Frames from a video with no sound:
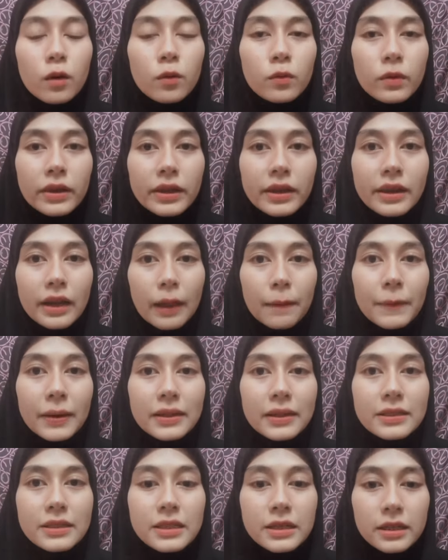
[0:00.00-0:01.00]
We grab
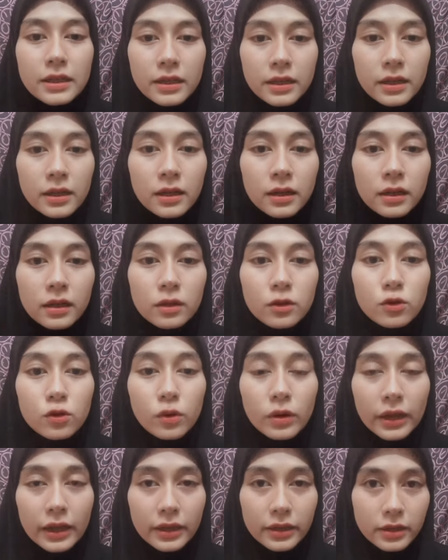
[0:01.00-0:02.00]
a dinner
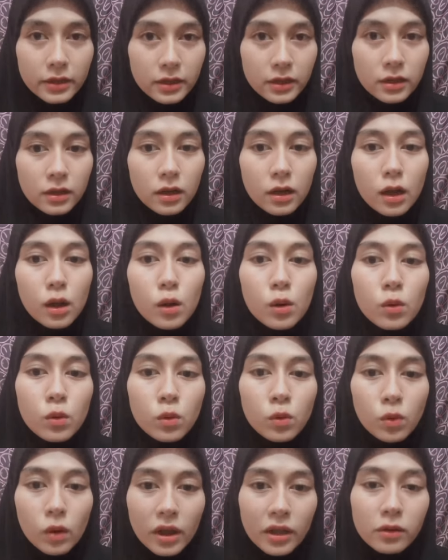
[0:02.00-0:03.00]
together
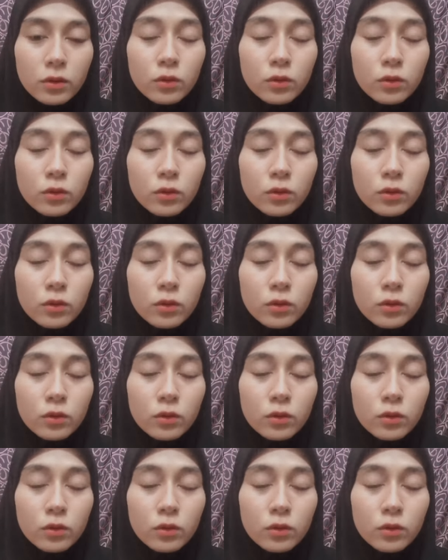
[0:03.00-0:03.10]
while